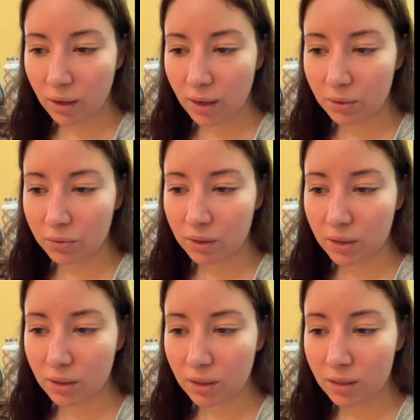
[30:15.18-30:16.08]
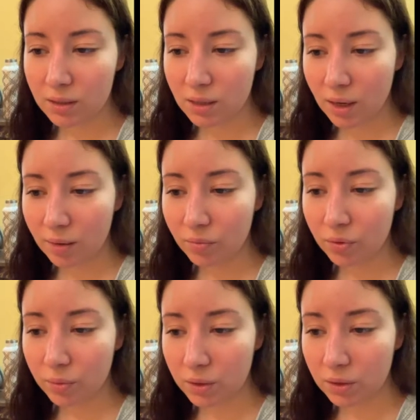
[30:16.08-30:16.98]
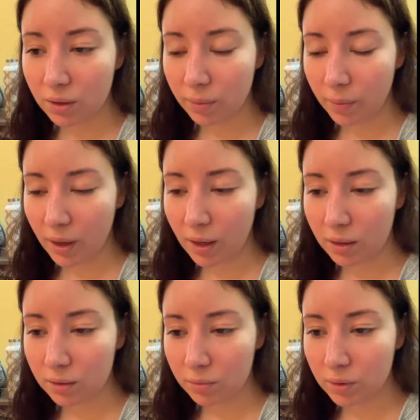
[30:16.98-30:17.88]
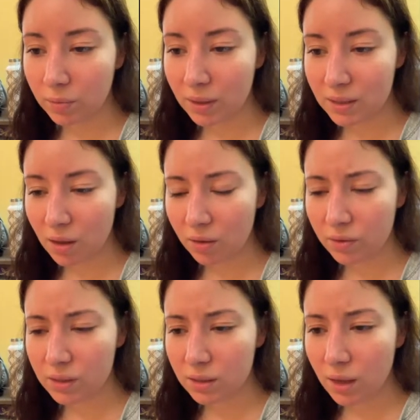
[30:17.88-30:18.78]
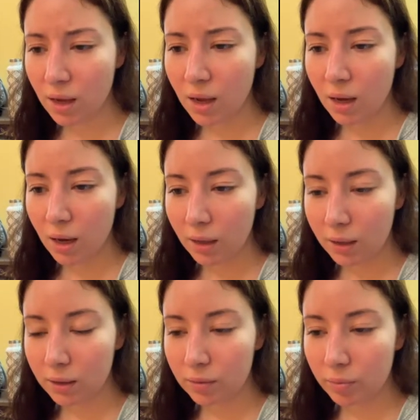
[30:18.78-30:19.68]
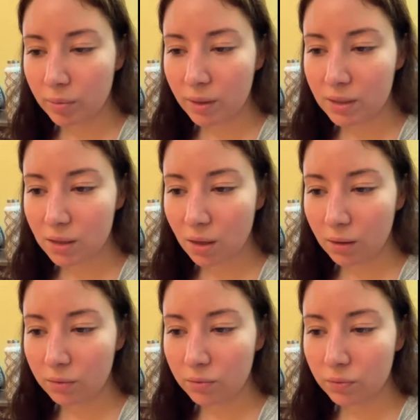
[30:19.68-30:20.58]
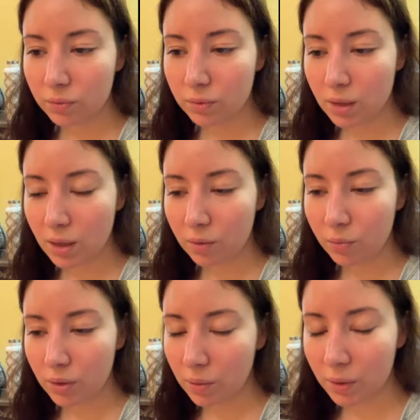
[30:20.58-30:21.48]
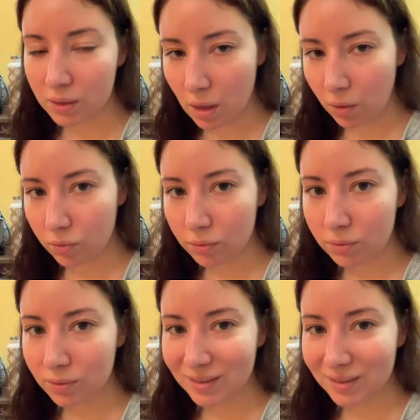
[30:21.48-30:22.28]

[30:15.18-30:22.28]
I really think it's time for me to come back and be myself, because I can't be myself without being myself.